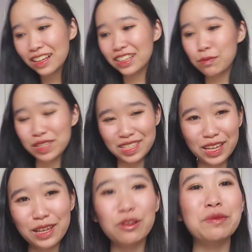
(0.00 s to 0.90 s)
Let me
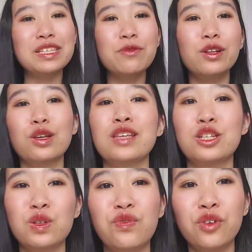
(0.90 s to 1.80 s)
see what it looks
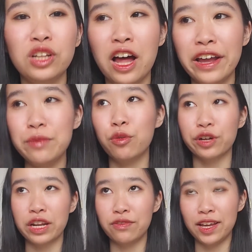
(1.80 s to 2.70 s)
like just full on and
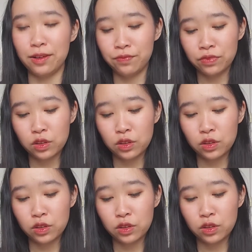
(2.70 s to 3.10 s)
more kind of a